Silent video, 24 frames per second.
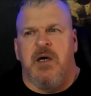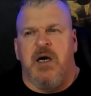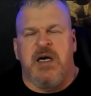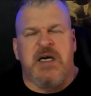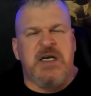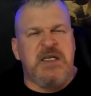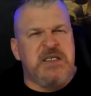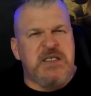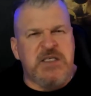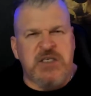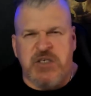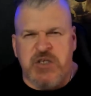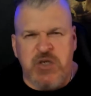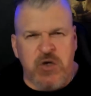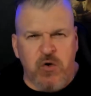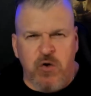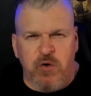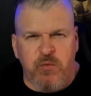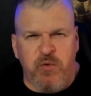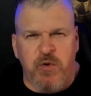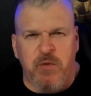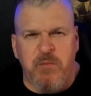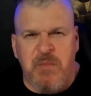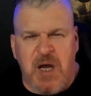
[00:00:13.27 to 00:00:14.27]
a
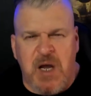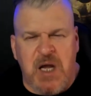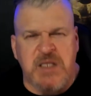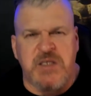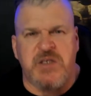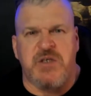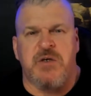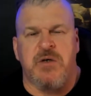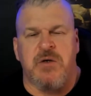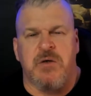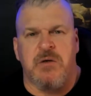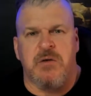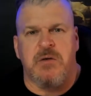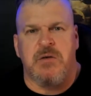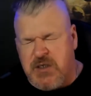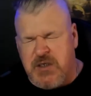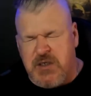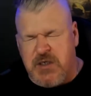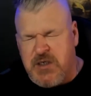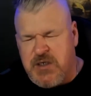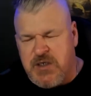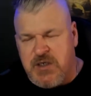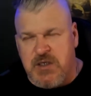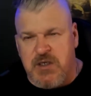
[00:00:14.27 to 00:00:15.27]
considerable monster.
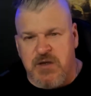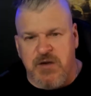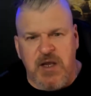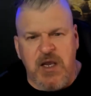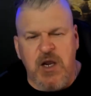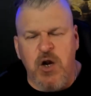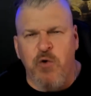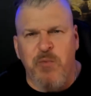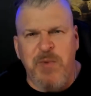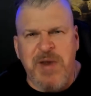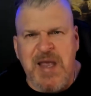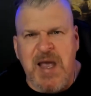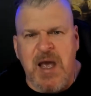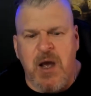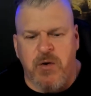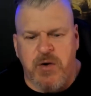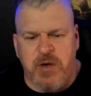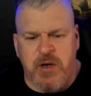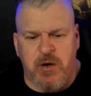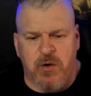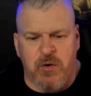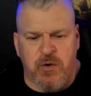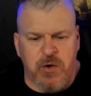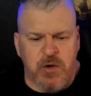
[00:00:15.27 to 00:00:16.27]
Just hear me out
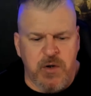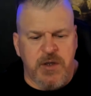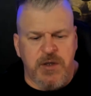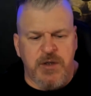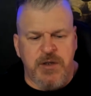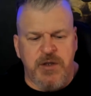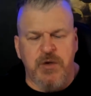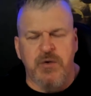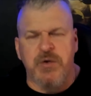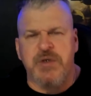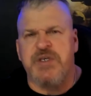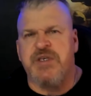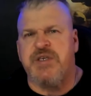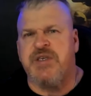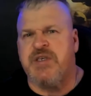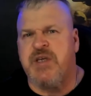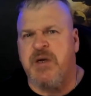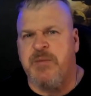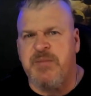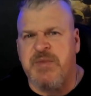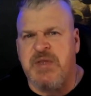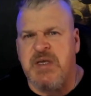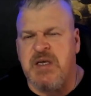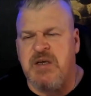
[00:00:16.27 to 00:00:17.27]
here. There is
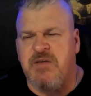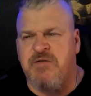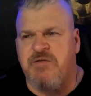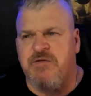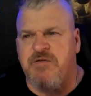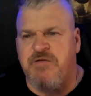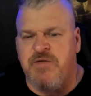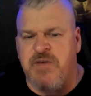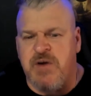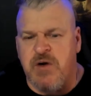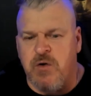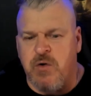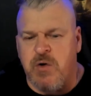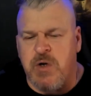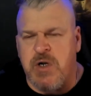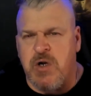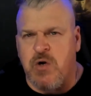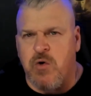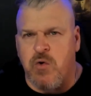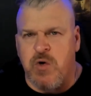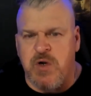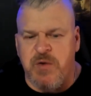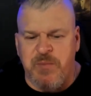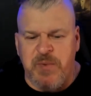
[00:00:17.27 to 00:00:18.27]
something very
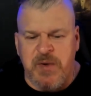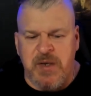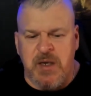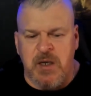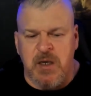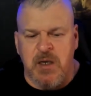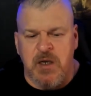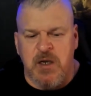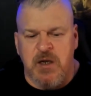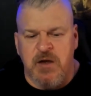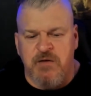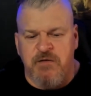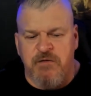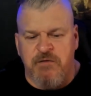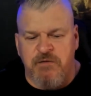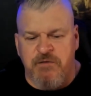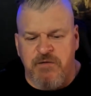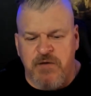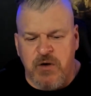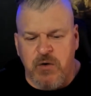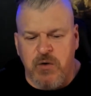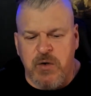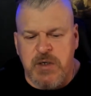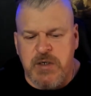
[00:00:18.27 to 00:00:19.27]
creepy,
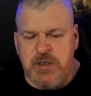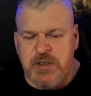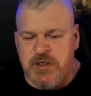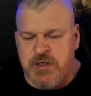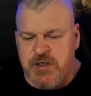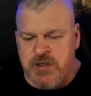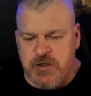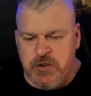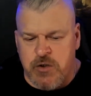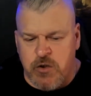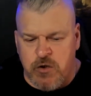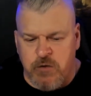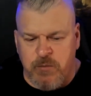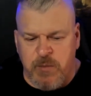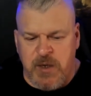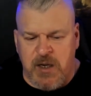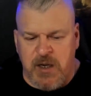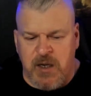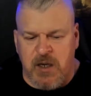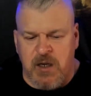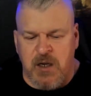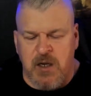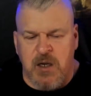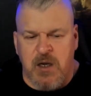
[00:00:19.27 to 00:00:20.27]
very
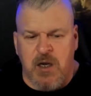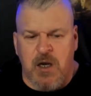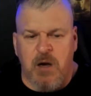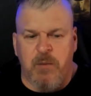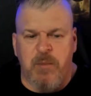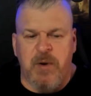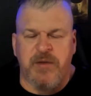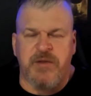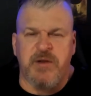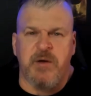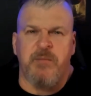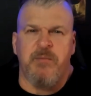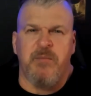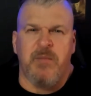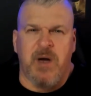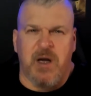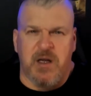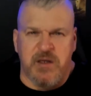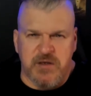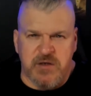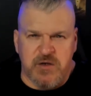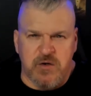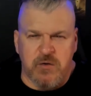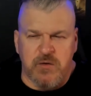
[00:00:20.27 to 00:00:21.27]
disturbing about the
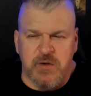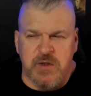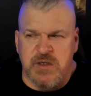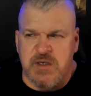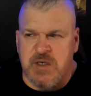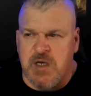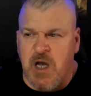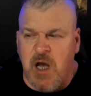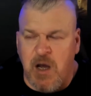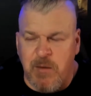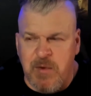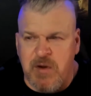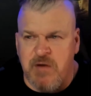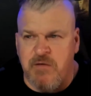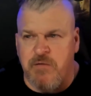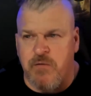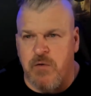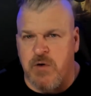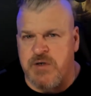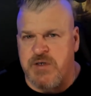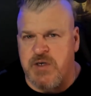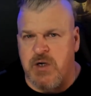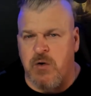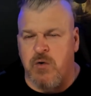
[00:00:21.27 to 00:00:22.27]
monster that's coming
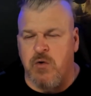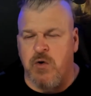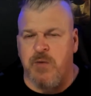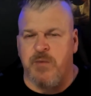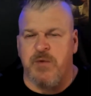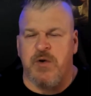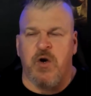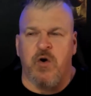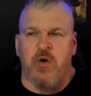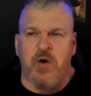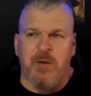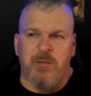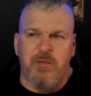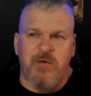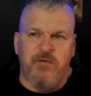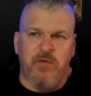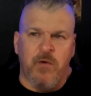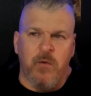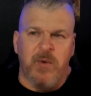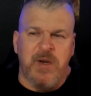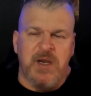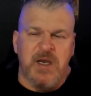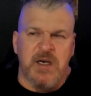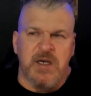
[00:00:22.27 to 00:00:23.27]
for us in crypto. Now,
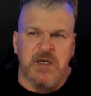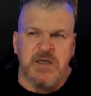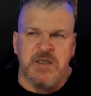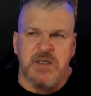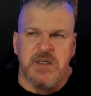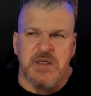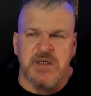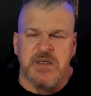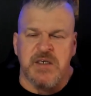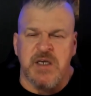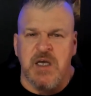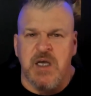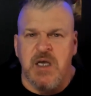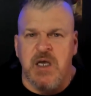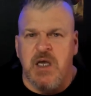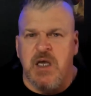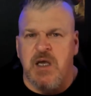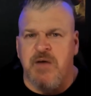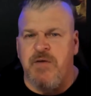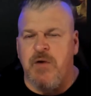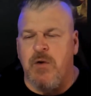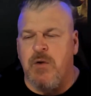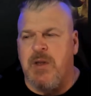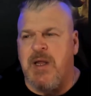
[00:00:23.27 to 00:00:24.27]
before we get into this,
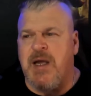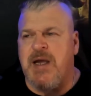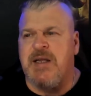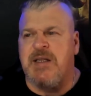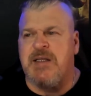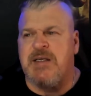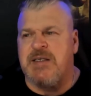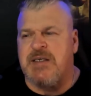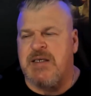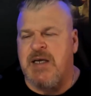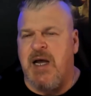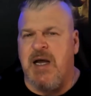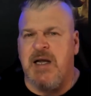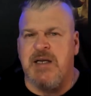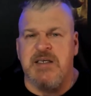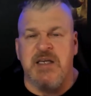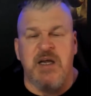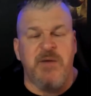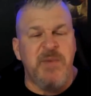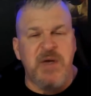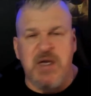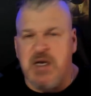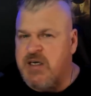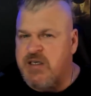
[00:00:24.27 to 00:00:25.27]
if you like this
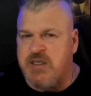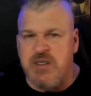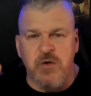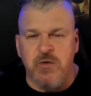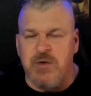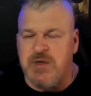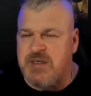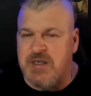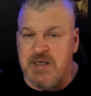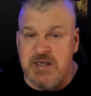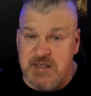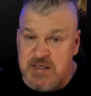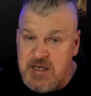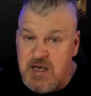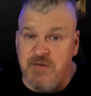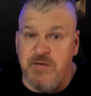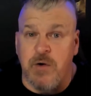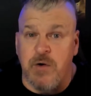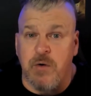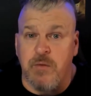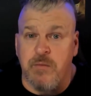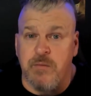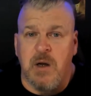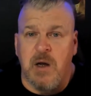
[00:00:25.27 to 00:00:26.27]
content, because there is a
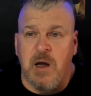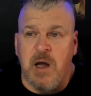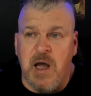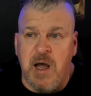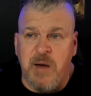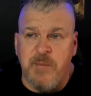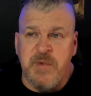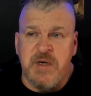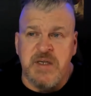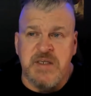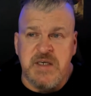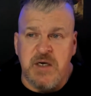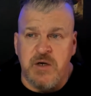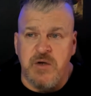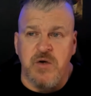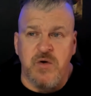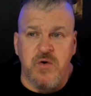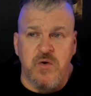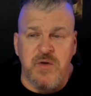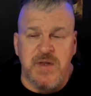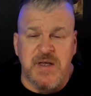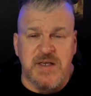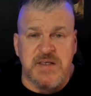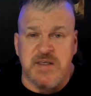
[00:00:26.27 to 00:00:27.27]
savior, I'm going to tell you
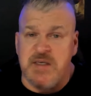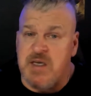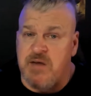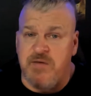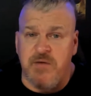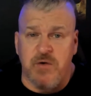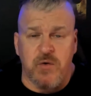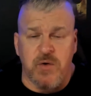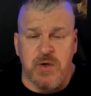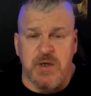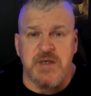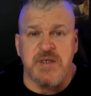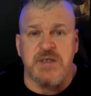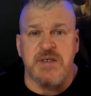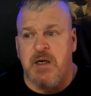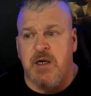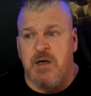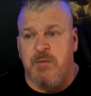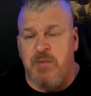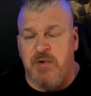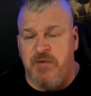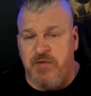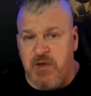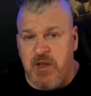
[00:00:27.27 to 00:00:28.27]
who that savior is.
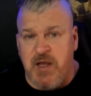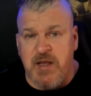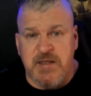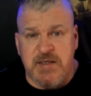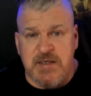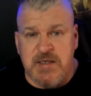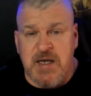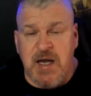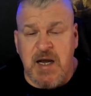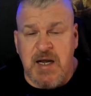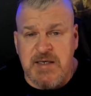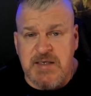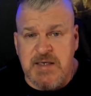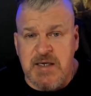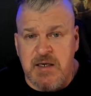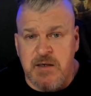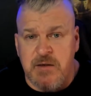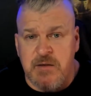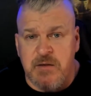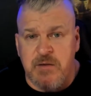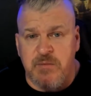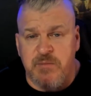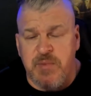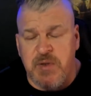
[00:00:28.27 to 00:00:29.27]
But if you like this
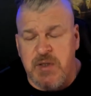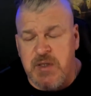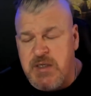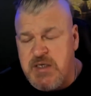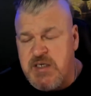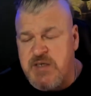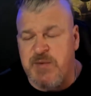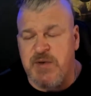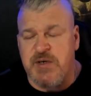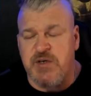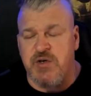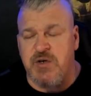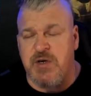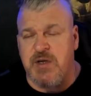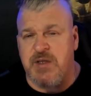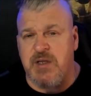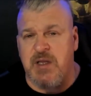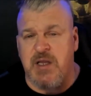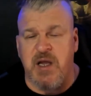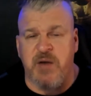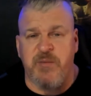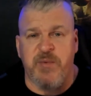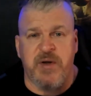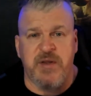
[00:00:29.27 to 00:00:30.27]
content, please make sure you hit the
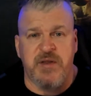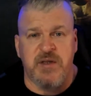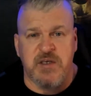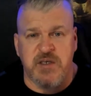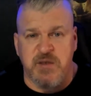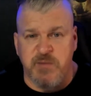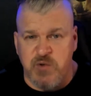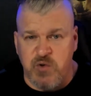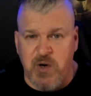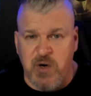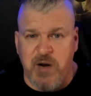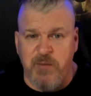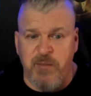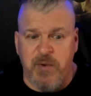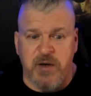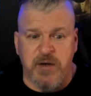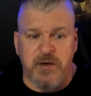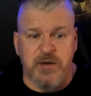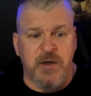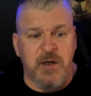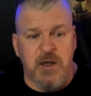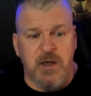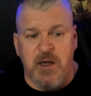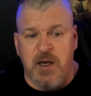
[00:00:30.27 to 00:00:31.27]
like button, the subscribe
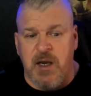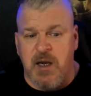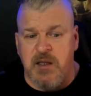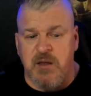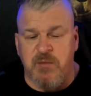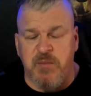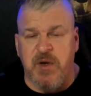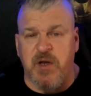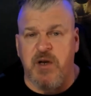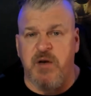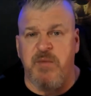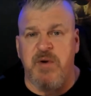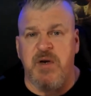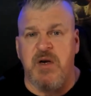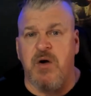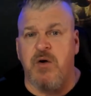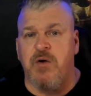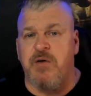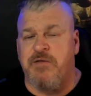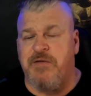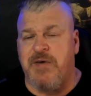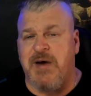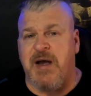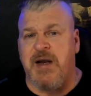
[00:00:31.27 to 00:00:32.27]
button, and the bell to be
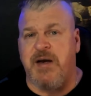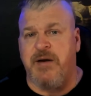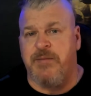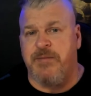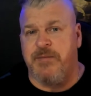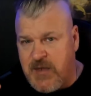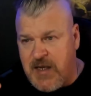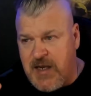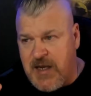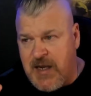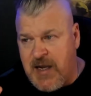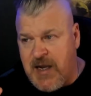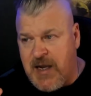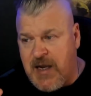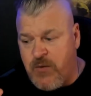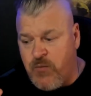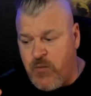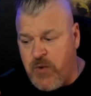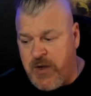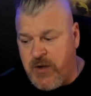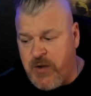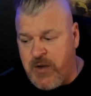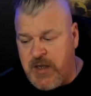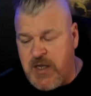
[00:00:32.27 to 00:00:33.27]
notified. And
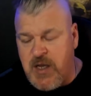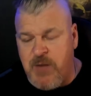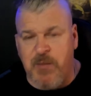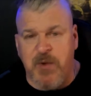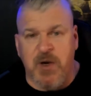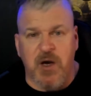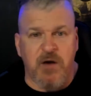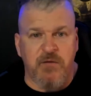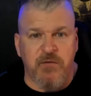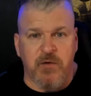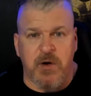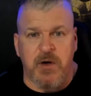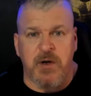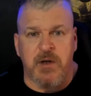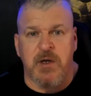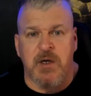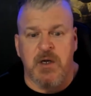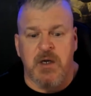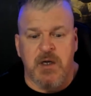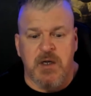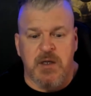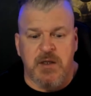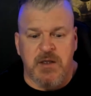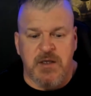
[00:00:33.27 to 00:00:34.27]
we can keep covering
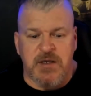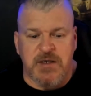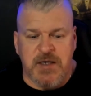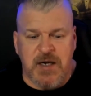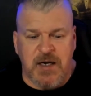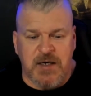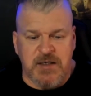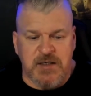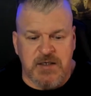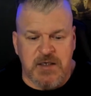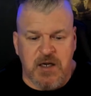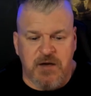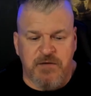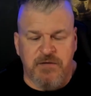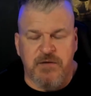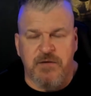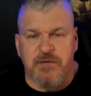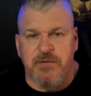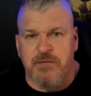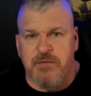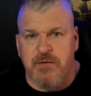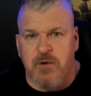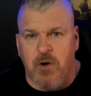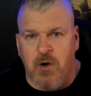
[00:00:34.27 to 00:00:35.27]
this kind of stuff
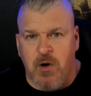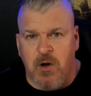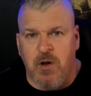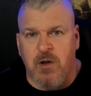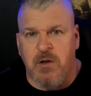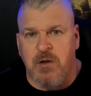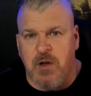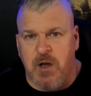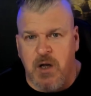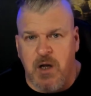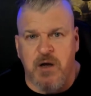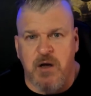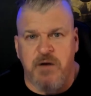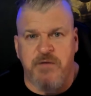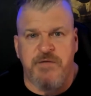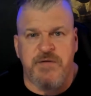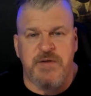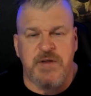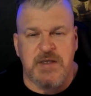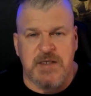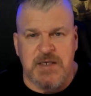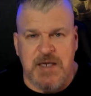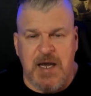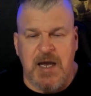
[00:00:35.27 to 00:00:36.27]
all of
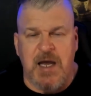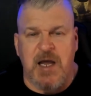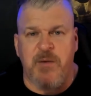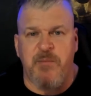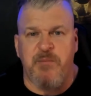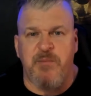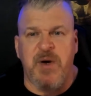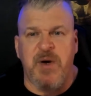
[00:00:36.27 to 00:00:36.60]
the time.